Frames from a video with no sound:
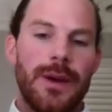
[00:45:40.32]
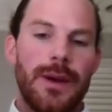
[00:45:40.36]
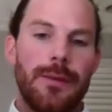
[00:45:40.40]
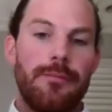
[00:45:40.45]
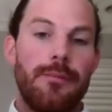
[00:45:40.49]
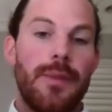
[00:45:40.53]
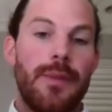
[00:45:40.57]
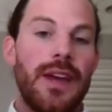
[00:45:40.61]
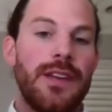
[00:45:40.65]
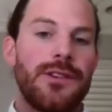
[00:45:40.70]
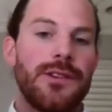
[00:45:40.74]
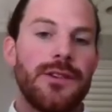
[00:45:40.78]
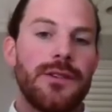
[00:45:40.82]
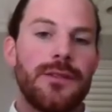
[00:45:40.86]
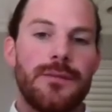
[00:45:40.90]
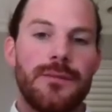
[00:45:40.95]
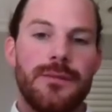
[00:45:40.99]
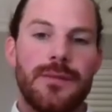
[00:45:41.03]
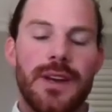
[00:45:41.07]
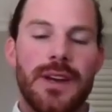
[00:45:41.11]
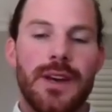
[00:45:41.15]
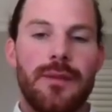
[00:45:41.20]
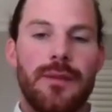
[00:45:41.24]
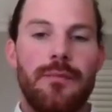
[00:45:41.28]
major
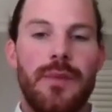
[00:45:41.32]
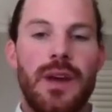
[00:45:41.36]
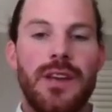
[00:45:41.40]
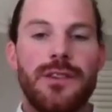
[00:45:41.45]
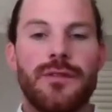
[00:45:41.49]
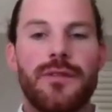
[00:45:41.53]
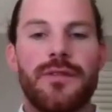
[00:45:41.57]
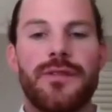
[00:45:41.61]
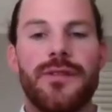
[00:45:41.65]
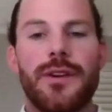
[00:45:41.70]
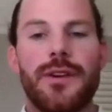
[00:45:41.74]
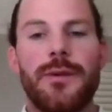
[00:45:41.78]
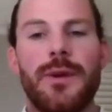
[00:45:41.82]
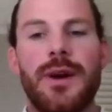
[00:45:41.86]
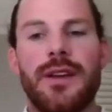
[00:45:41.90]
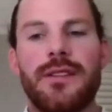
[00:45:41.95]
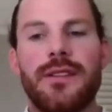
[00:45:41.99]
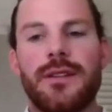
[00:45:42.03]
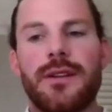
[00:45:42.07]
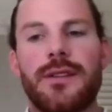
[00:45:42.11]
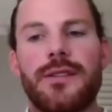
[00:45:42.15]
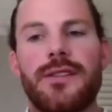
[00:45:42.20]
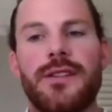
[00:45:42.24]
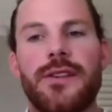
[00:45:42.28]
freeways
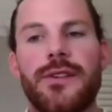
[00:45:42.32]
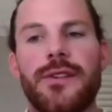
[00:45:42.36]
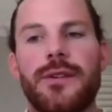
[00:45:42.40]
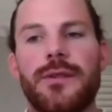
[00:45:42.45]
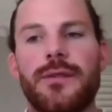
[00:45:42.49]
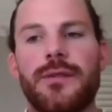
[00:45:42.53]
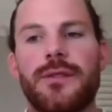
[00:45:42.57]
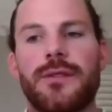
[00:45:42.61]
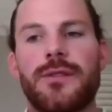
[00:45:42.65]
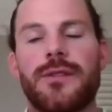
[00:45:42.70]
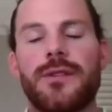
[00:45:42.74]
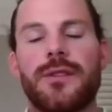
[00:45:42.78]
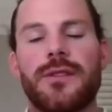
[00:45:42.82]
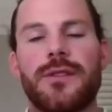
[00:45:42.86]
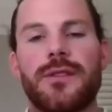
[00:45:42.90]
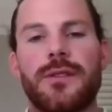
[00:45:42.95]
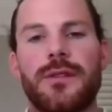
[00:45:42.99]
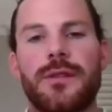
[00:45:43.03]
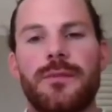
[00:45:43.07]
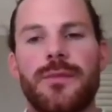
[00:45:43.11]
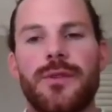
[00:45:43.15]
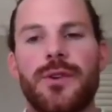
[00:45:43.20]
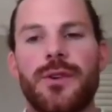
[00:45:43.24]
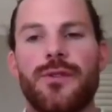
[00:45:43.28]
and arterials across
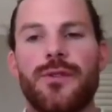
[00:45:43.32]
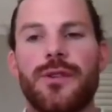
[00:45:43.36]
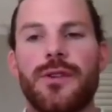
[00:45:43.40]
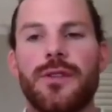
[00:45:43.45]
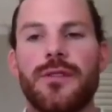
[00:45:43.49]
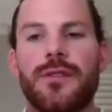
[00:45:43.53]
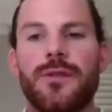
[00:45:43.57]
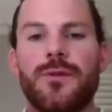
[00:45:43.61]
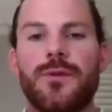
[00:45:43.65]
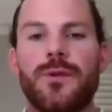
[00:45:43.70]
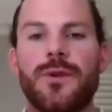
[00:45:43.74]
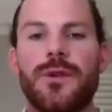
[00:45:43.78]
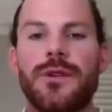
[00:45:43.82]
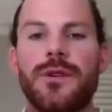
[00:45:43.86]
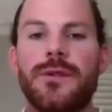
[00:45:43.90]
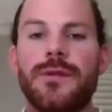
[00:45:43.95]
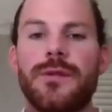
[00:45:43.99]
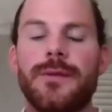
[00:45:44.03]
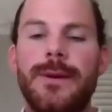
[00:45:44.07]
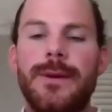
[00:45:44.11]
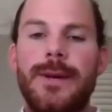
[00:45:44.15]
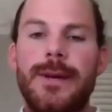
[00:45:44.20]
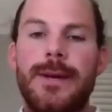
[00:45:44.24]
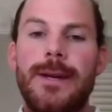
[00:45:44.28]
the
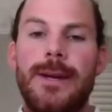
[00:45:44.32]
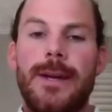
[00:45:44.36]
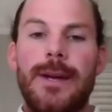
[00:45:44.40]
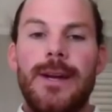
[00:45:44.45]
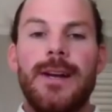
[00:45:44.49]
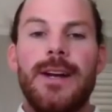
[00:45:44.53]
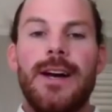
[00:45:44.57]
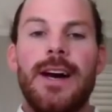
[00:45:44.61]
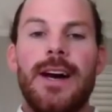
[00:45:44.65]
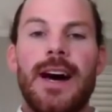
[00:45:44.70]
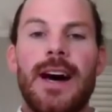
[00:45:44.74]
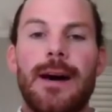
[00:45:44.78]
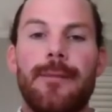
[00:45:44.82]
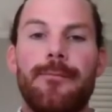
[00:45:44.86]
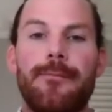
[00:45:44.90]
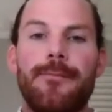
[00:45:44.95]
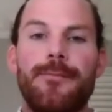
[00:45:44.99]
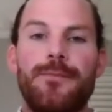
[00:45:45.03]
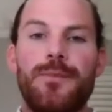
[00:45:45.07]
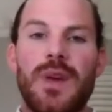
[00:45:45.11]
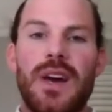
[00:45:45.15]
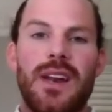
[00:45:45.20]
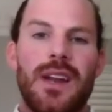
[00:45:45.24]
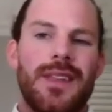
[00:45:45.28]
world.
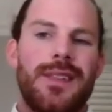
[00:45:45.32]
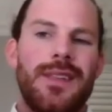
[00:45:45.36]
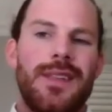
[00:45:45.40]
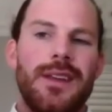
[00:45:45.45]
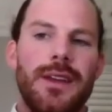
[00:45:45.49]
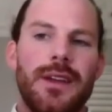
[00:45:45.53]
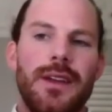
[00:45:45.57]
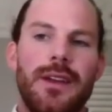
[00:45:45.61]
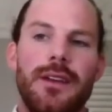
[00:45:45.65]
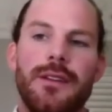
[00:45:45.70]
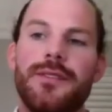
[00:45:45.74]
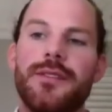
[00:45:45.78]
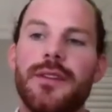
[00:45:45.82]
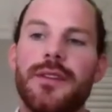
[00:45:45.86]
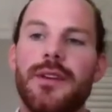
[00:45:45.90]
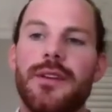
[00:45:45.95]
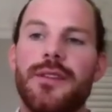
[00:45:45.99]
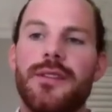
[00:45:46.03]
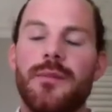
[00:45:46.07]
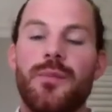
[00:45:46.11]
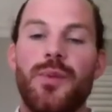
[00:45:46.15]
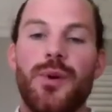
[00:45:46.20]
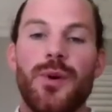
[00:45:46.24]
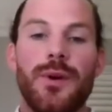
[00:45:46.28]
And I think it's
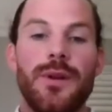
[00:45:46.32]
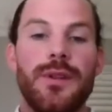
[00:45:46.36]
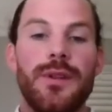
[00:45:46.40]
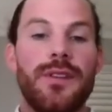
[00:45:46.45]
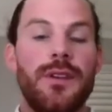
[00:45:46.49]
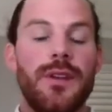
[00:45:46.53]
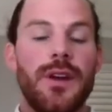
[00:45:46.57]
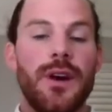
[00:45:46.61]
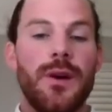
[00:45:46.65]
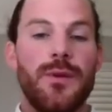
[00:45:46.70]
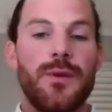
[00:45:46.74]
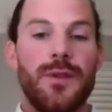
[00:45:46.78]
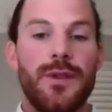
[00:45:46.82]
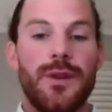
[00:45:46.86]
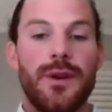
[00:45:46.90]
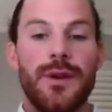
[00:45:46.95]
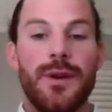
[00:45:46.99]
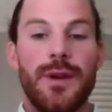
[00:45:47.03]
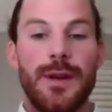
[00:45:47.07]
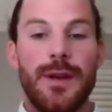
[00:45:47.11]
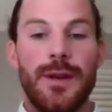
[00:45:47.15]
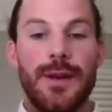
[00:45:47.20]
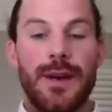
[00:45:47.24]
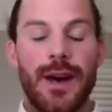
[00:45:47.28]
important to note
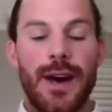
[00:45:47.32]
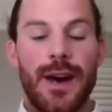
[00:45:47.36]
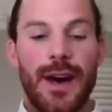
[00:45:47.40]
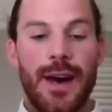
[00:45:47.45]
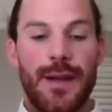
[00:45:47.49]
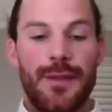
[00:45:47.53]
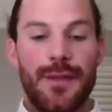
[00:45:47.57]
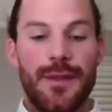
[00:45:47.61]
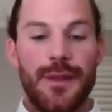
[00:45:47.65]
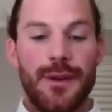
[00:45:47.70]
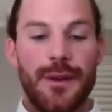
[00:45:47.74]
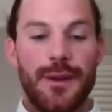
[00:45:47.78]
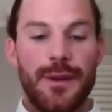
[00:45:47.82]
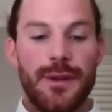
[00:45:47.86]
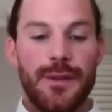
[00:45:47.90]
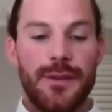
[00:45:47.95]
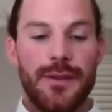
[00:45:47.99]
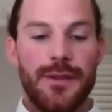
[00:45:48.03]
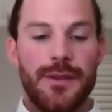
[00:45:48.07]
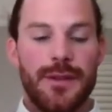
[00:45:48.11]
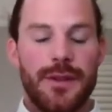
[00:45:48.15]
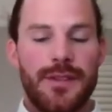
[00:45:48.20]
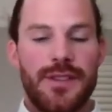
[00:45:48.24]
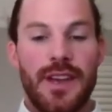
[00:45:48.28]
that
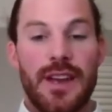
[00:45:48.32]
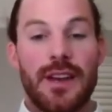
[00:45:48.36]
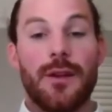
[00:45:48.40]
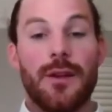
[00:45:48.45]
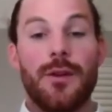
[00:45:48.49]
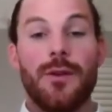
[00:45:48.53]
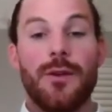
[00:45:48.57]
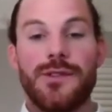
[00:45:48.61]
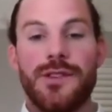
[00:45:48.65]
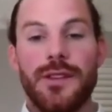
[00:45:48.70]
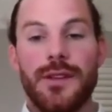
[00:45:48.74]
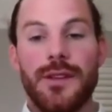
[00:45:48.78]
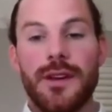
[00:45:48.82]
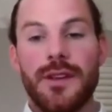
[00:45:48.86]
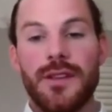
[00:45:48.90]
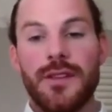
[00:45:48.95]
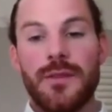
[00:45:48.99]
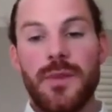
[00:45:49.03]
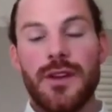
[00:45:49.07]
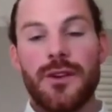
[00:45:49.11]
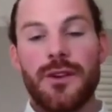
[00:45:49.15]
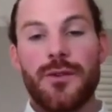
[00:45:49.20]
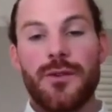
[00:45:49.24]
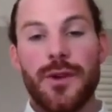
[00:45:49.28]
the technology that is
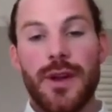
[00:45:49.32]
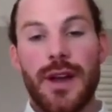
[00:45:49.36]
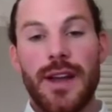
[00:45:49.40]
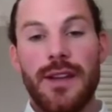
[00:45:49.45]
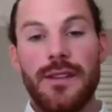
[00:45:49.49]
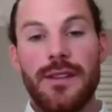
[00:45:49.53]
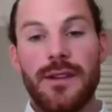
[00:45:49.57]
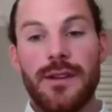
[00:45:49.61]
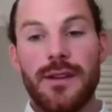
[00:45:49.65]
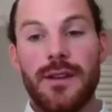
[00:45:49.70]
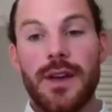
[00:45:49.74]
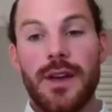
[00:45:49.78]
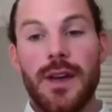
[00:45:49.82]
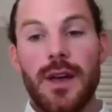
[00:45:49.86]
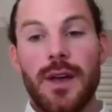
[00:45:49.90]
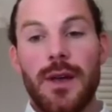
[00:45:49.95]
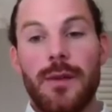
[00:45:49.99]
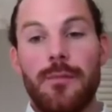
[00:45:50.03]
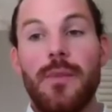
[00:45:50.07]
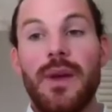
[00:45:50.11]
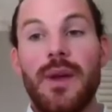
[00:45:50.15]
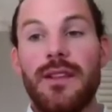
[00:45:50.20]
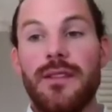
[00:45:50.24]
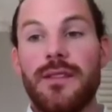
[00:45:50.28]
being created
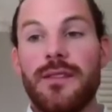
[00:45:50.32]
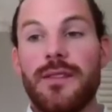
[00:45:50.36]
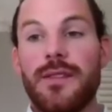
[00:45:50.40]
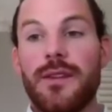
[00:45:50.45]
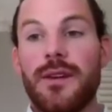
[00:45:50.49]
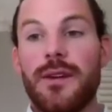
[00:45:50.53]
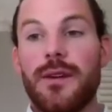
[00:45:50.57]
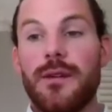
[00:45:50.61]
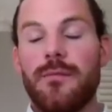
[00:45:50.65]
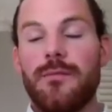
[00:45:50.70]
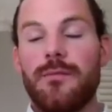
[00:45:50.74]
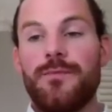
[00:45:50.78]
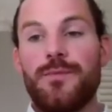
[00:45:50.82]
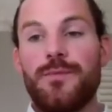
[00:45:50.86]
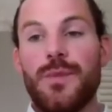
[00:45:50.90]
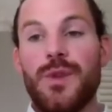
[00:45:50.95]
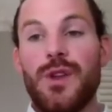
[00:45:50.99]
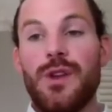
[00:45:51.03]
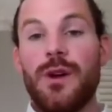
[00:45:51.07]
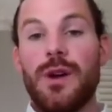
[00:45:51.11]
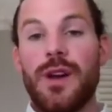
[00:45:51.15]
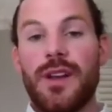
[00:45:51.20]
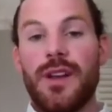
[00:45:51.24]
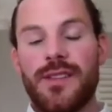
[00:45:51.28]
means that
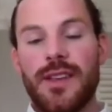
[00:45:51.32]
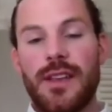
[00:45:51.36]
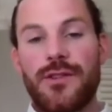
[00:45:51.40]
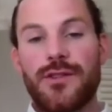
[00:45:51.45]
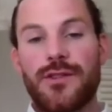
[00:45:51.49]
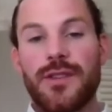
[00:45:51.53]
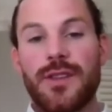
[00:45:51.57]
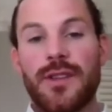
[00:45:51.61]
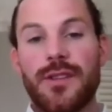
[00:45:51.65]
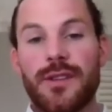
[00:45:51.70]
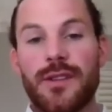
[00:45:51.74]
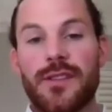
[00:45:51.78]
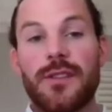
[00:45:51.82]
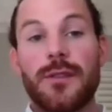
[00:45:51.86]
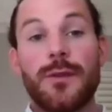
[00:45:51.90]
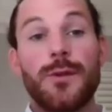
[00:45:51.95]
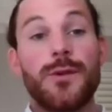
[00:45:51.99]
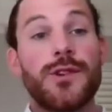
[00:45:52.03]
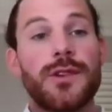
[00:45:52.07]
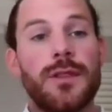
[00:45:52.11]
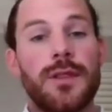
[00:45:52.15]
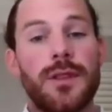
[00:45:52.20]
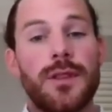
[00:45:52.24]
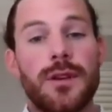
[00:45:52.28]
essentially the
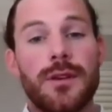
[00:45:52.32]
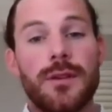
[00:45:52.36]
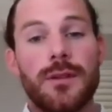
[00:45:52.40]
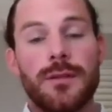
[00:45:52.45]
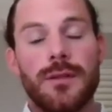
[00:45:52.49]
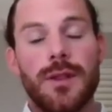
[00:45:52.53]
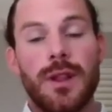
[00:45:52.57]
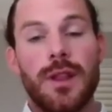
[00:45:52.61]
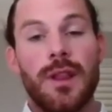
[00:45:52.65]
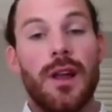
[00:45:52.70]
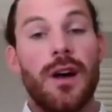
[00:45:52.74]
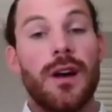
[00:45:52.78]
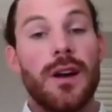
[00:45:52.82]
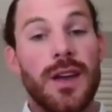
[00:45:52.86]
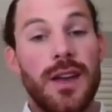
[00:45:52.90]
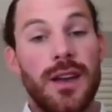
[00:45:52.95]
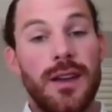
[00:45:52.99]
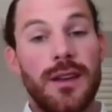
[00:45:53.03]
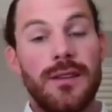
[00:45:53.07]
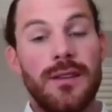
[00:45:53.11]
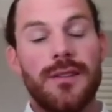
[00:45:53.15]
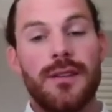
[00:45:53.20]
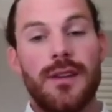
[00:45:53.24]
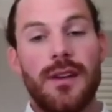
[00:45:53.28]
solution that
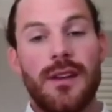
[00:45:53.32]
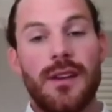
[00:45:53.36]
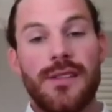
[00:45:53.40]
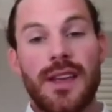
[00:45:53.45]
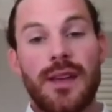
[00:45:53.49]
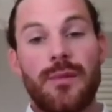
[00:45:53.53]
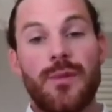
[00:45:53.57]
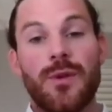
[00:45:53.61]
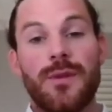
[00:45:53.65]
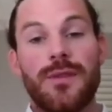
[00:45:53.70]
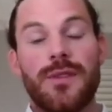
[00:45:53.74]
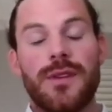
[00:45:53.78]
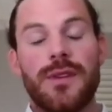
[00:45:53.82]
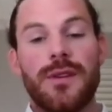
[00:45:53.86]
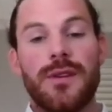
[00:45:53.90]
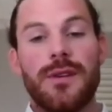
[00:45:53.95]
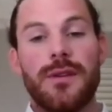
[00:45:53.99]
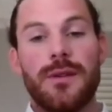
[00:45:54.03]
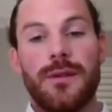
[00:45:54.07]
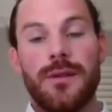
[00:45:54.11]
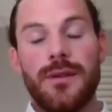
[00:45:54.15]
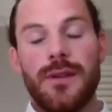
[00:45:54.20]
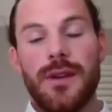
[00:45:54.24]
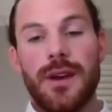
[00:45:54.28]
LARKI is able
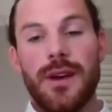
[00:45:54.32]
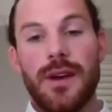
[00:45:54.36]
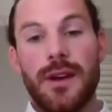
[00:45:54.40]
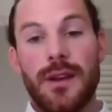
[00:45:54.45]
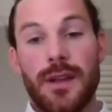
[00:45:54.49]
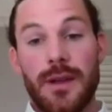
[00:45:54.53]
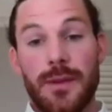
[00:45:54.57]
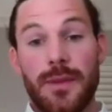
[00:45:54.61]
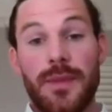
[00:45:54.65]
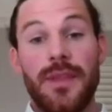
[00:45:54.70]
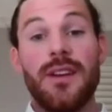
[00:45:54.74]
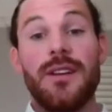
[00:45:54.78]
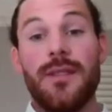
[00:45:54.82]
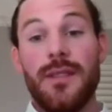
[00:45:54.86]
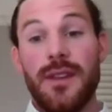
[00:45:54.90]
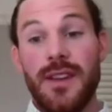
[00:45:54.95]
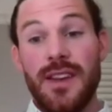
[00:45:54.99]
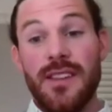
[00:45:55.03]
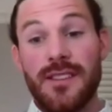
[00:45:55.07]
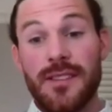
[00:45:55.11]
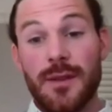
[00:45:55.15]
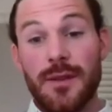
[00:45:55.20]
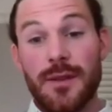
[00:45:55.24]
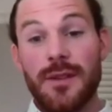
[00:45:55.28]
to that
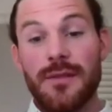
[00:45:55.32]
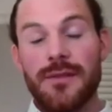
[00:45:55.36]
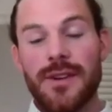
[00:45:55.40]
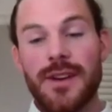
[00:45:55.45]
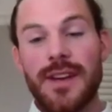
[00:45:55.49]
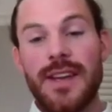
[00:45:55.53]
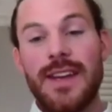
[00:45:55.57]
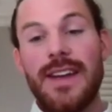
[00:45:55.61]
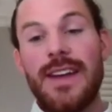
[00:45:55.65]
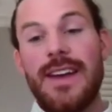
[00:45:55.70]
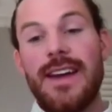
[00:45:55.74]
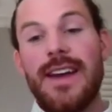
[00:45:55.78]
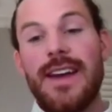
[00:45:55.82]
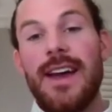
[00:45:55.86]
is delivering